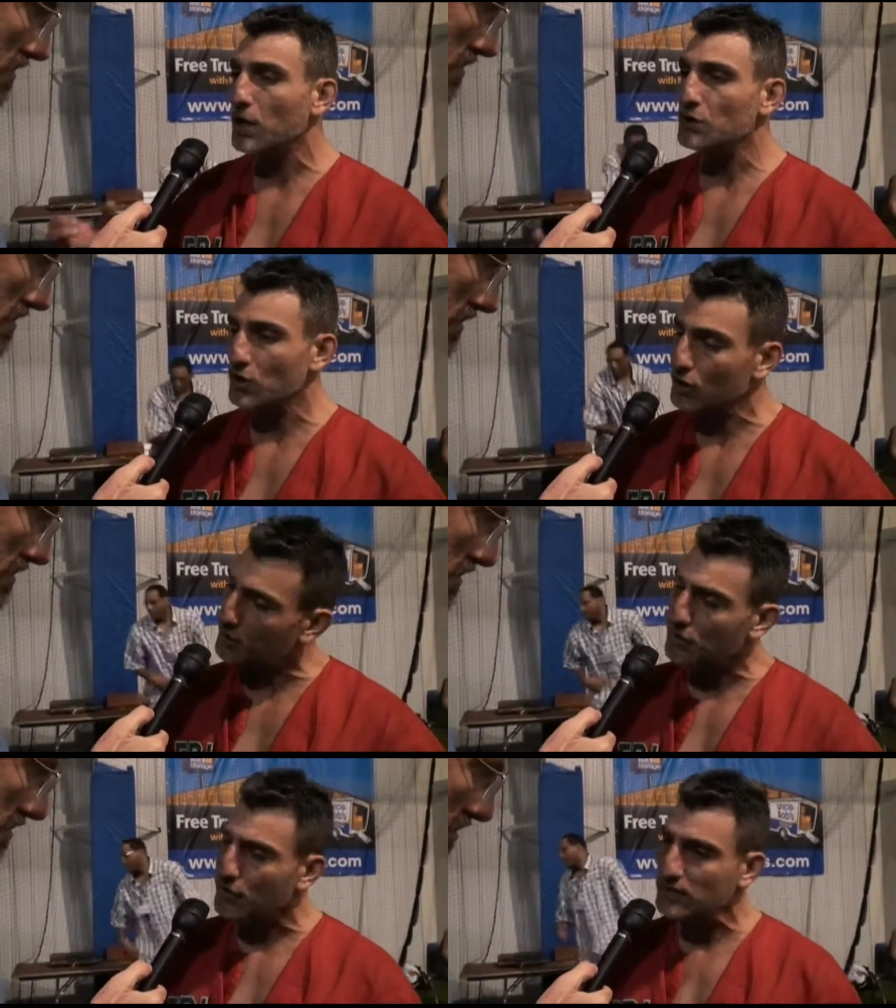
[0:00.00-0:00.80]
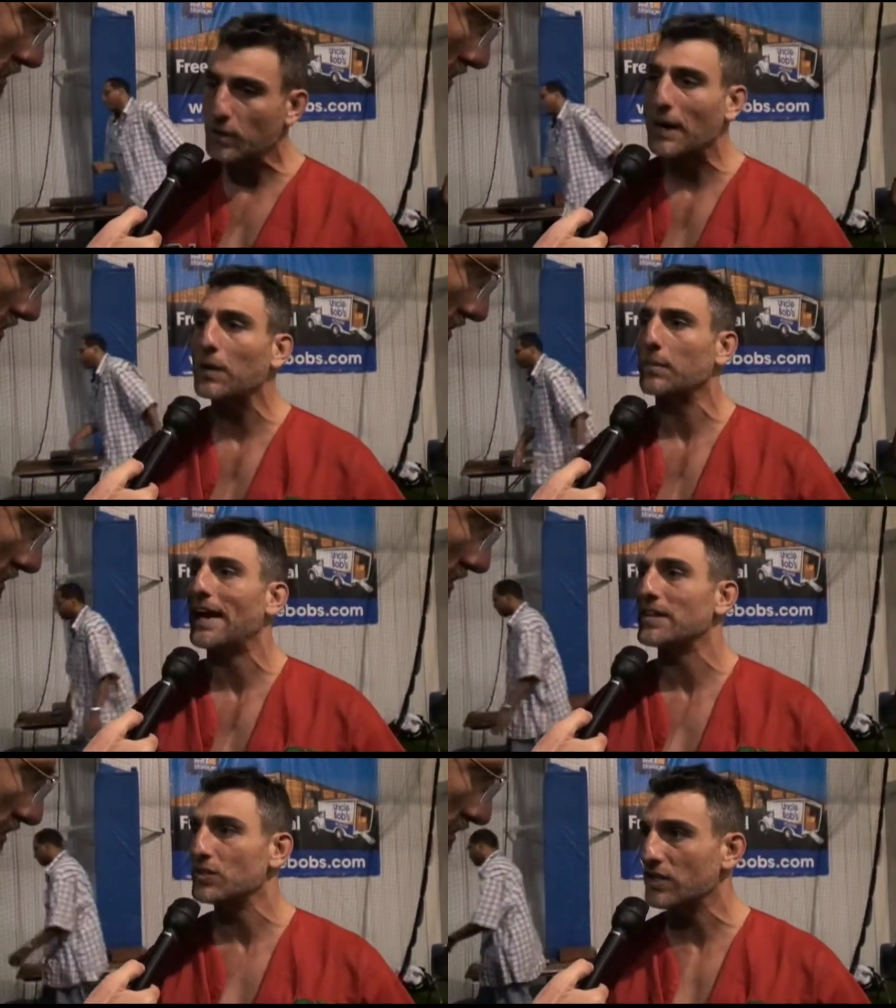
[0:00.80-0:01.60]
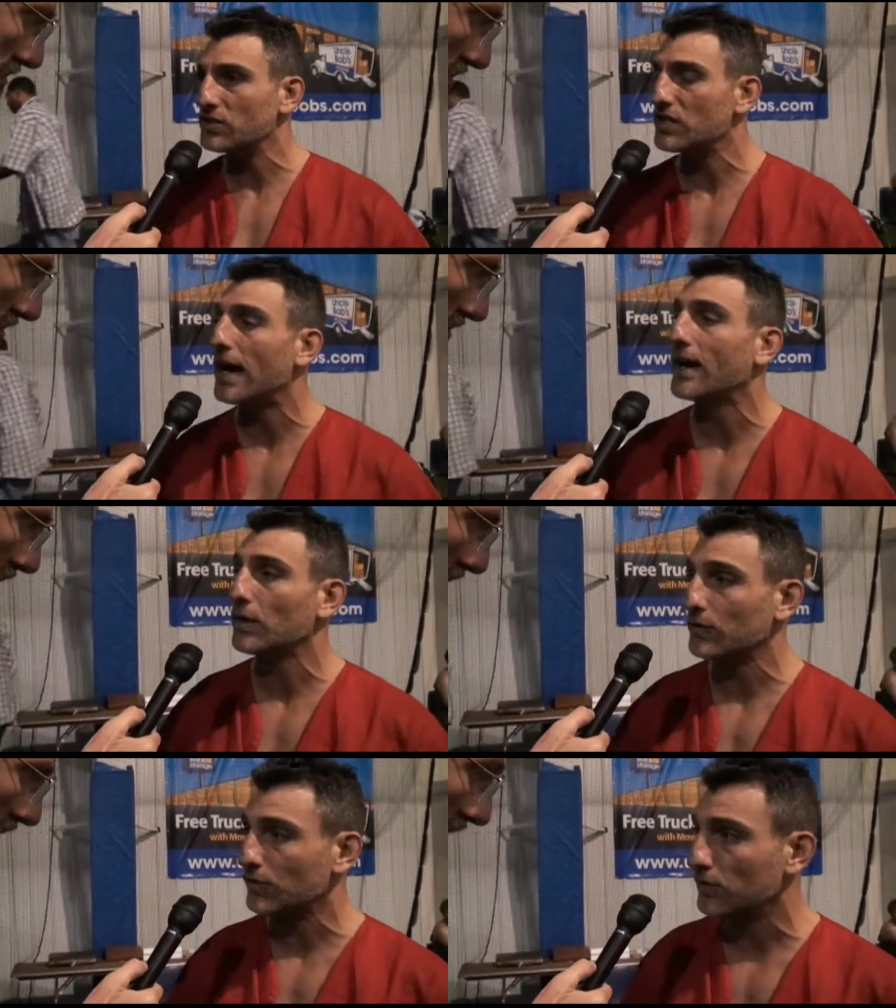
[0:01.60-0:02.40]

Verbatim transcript: certain other things about matches and styles.